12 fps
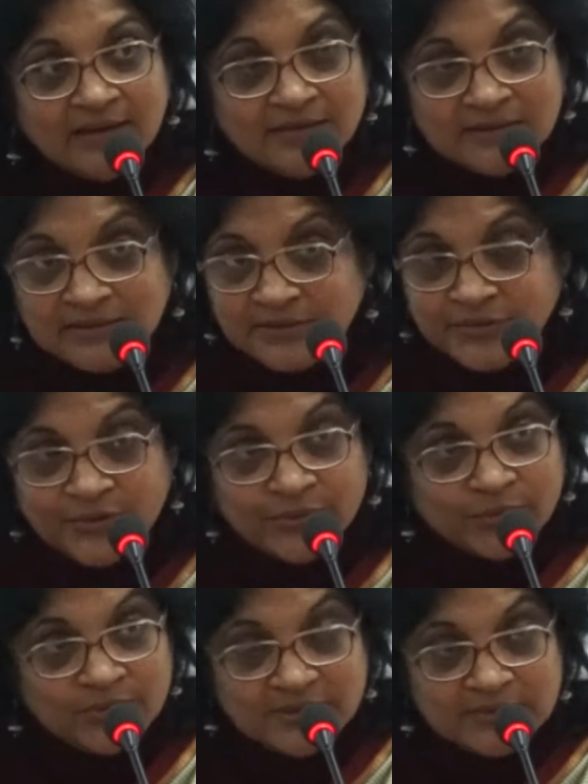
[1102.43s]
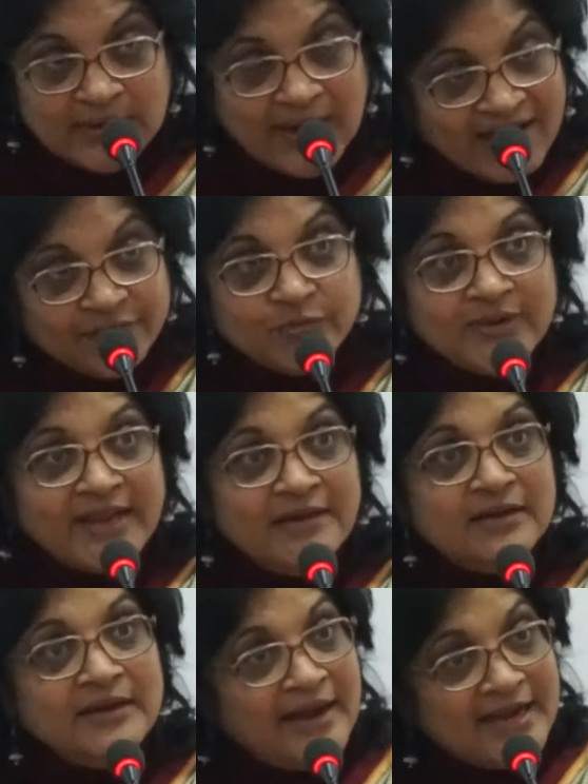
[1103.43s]
they have
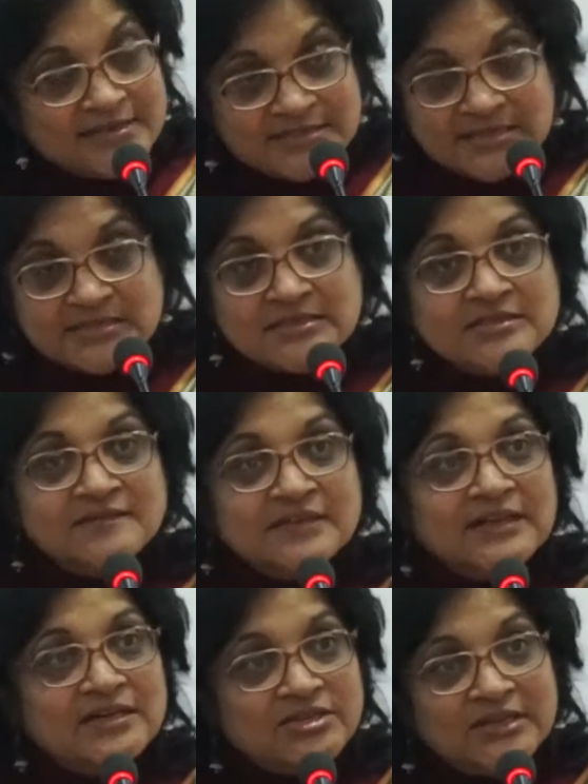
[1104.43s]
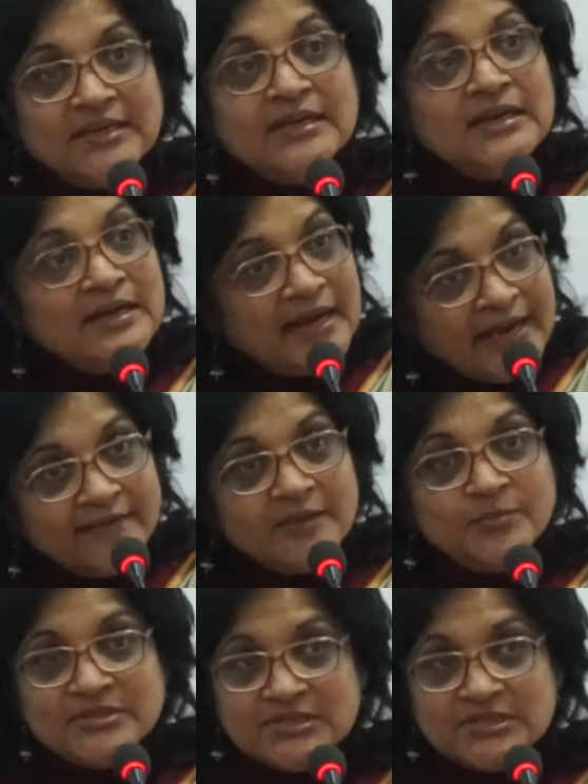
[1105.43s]
to get as citizens of the country,